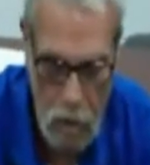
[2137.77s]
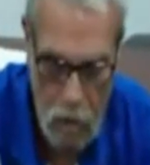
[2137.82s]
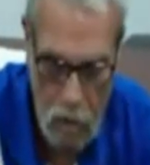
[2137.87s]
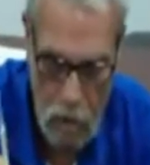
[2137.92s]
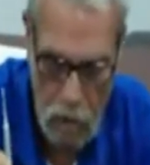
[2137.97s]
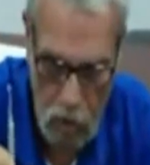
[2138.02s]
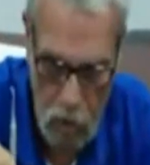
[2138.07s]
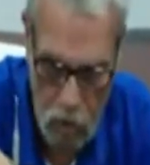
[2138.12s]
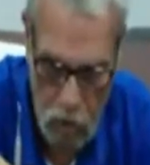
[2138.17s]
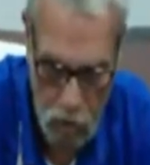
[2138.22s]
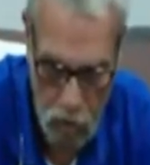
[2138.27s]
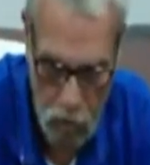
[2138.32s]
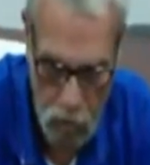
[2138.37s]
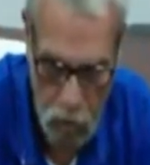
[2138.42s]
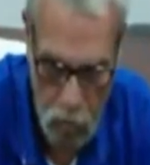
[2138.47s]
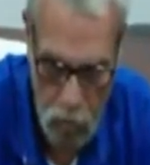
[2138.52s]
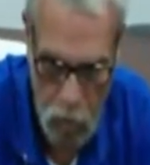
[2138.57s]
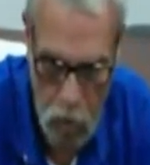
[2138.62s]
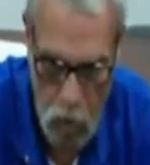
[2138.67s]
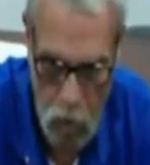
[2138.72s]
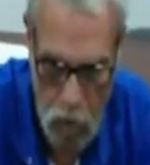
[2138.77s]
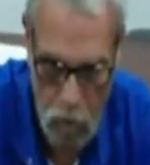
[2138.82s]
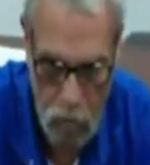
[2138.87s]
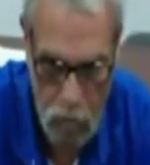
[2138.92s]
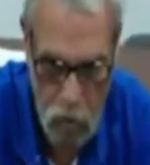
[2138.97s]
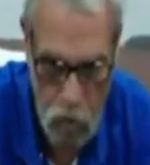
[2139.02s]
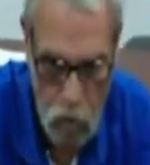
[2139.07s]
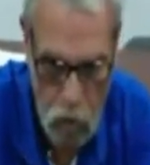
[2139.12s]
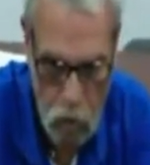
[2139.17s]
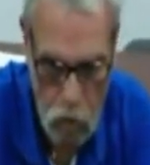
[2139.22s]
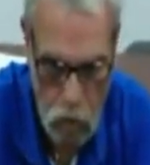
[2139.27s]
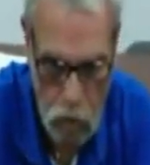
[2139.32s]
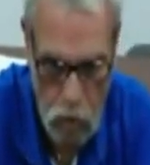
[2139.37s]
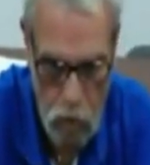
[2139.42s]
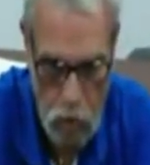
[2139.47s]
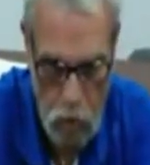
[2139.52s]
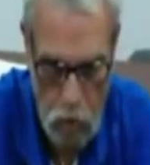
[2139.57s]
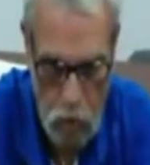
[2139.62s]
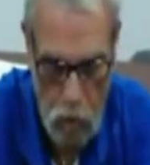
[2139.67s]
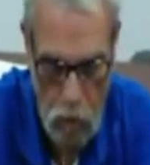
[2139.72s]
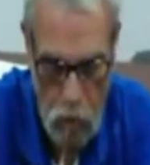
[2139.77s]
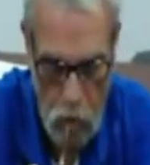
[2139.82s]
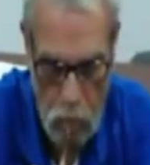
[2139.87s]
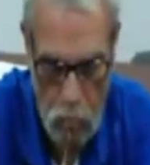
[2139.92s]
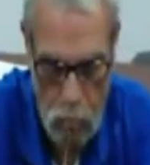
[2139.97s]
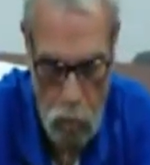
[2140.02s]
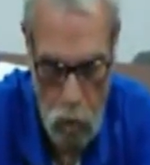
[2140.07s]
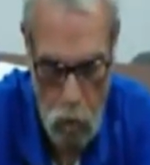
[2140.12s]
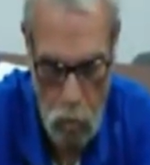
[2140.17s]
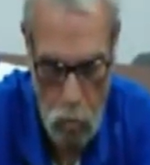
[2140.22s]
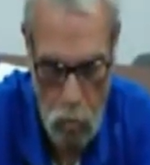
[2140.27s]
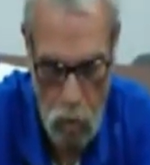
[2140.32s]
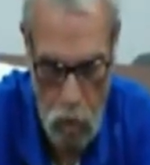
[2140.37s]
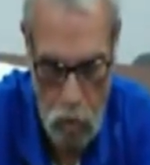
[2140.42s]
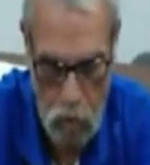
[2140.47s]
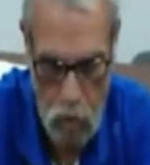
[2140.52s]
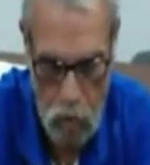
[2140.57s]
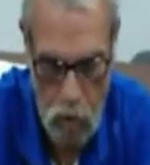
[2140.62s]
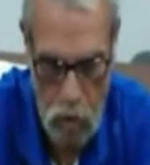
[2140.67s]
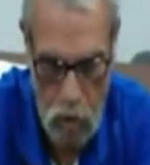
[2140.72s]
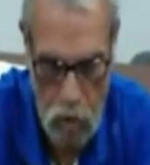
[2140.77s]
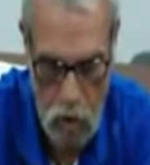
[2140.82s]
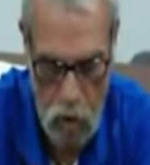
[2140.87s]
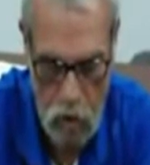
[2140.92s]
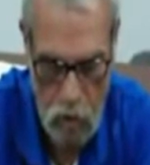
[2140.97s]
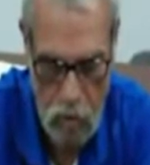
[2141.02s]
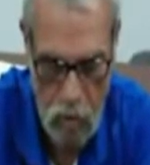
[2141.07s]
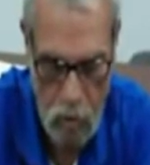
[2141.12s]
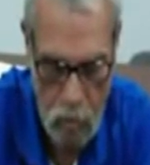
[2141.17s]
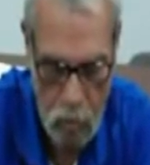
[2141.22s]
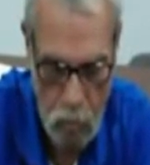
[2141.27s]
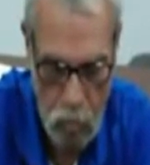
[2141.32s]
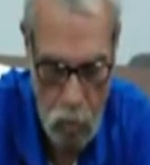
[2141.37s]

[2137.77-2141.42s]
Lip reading: They go the front part of the tooth, boom, under the gingiva,